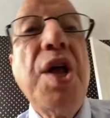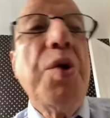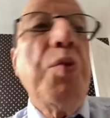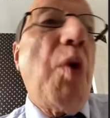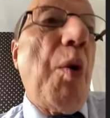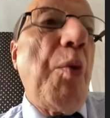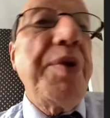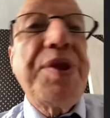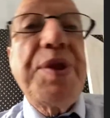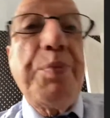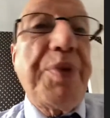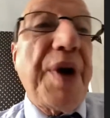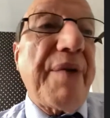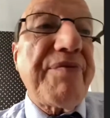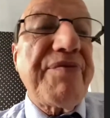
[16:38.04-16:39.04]
one with the
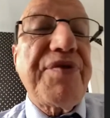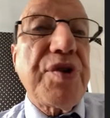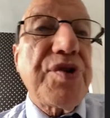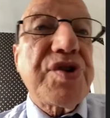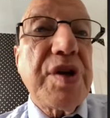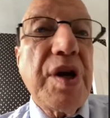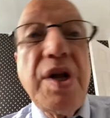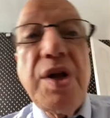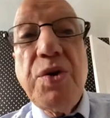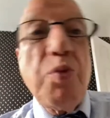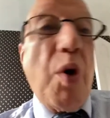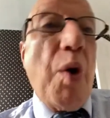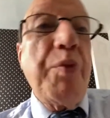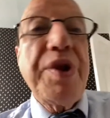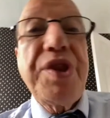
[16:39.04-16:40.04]
breakfast,
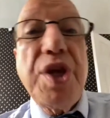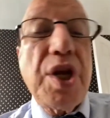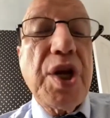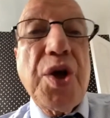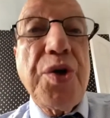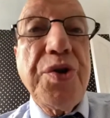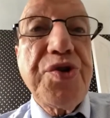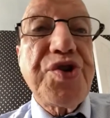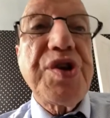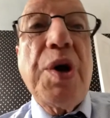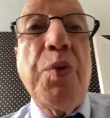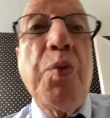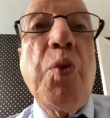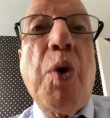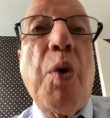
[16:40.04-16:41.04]
one with your lunch,
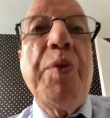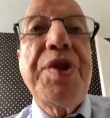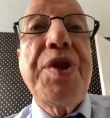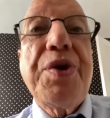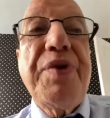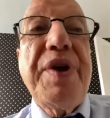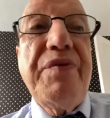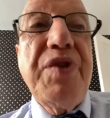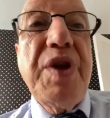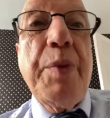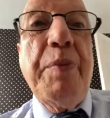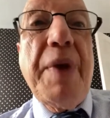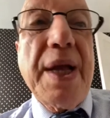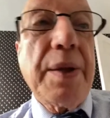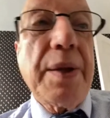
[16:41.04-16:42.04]
and one with your evening
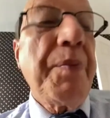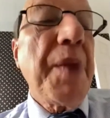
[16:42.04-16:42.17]
meal.